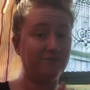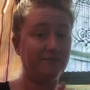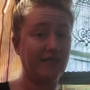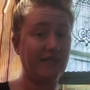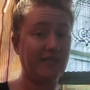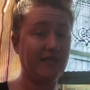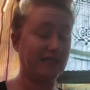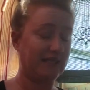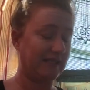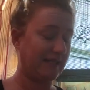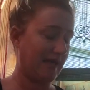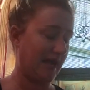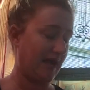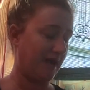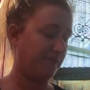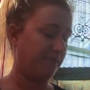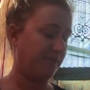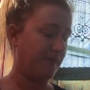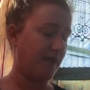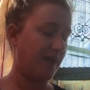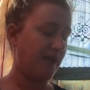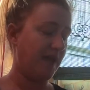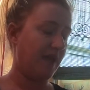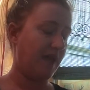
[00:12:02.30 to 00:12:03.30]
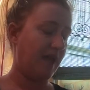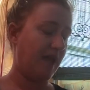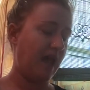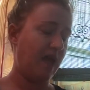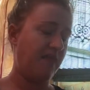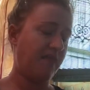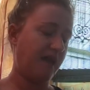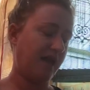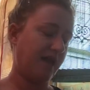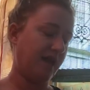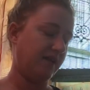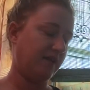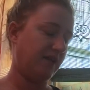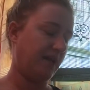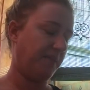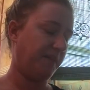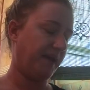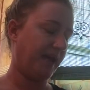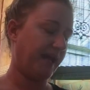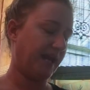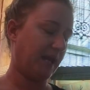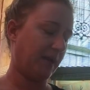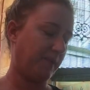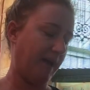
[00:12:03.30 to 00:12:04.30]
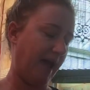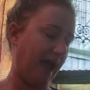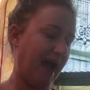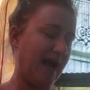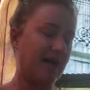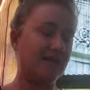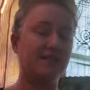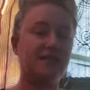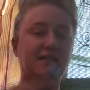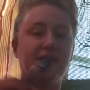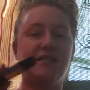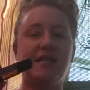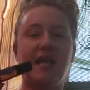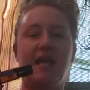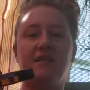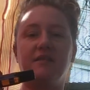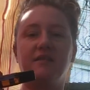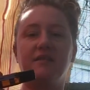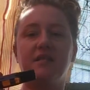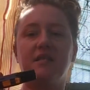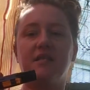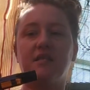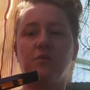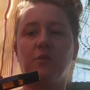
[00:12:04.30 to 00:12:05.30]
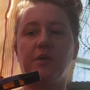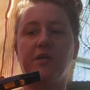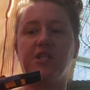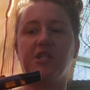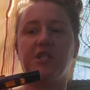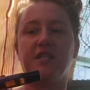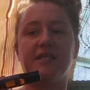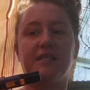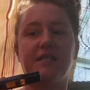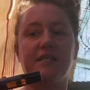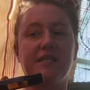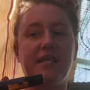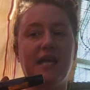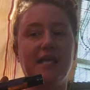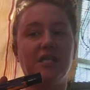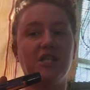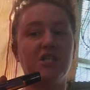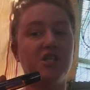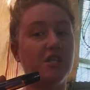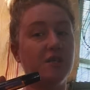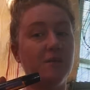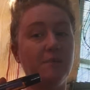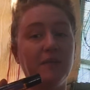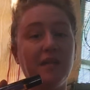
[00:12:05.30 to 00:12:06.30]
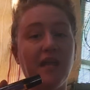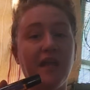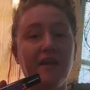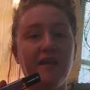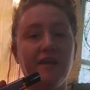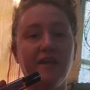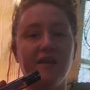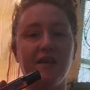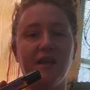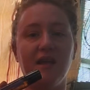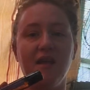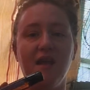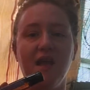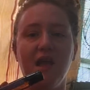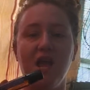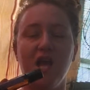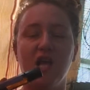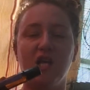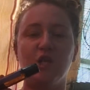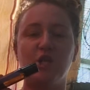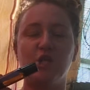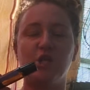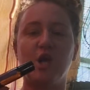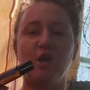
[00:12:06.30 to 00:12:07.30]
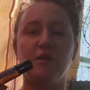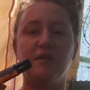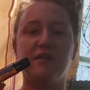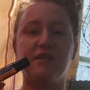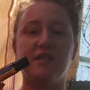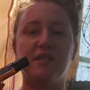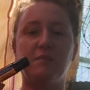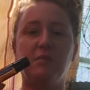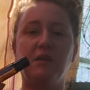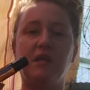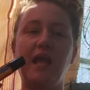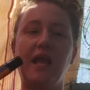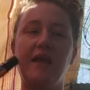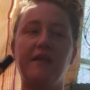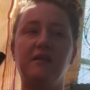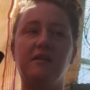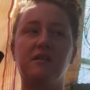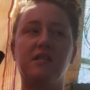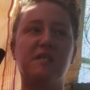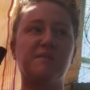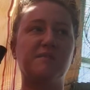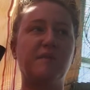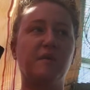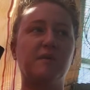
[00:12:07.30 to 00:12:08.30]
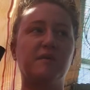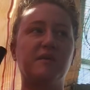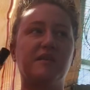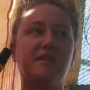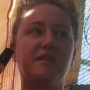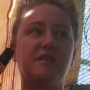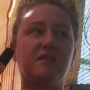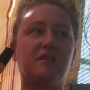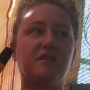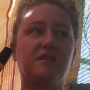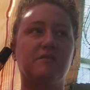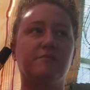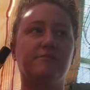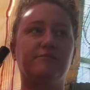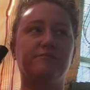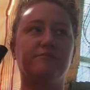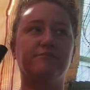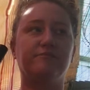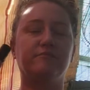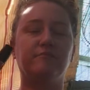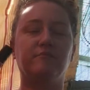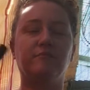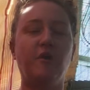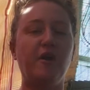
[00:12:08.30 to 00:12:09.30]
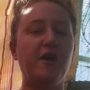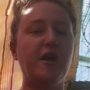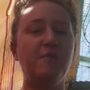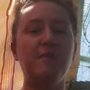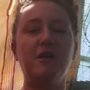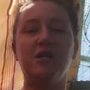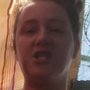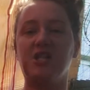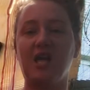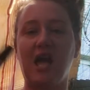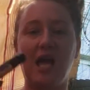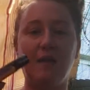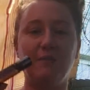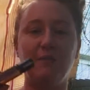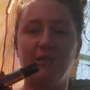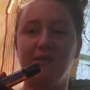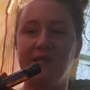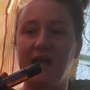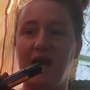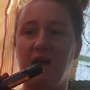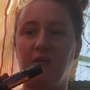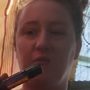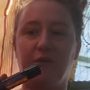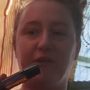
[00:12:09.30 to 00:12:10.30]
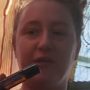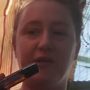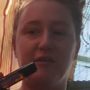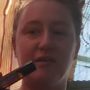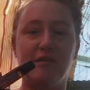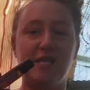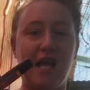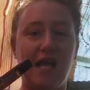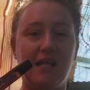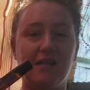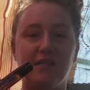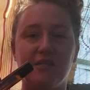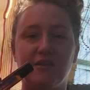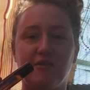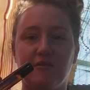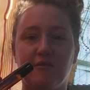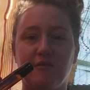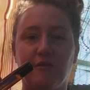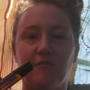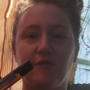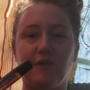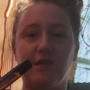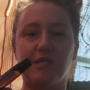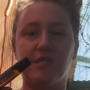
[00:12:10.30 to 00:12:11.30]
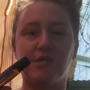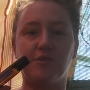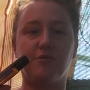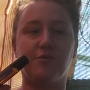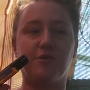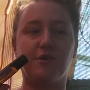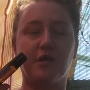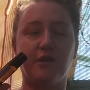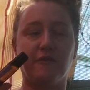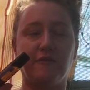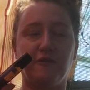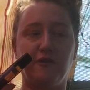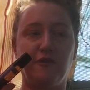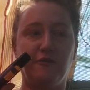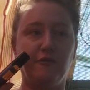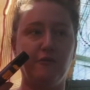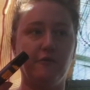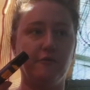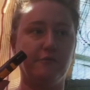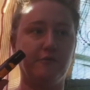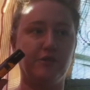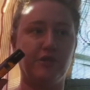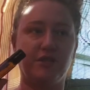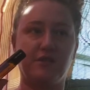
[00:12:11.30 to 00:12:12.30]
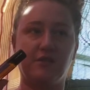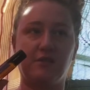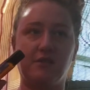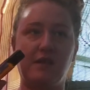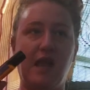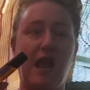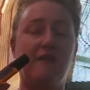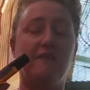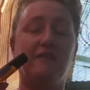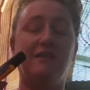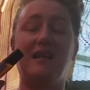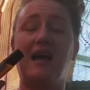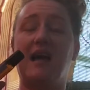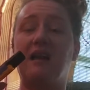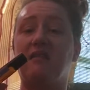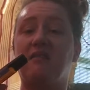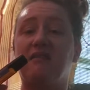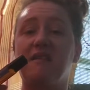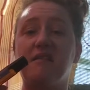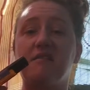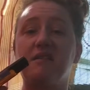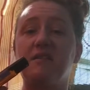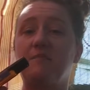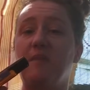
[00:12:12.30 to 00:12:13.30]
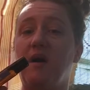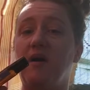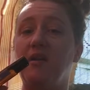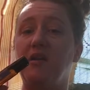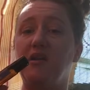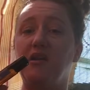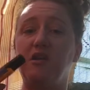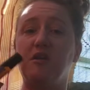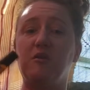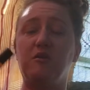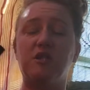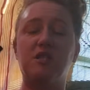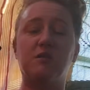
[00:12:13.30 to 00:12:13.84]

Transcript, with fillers: Needed that. And then I ended up getting Past Tense, which is a tension blend. So this blend is supposed to pretty much calm you down when you're tense or nervous, or if you just have a lot of things bugging you.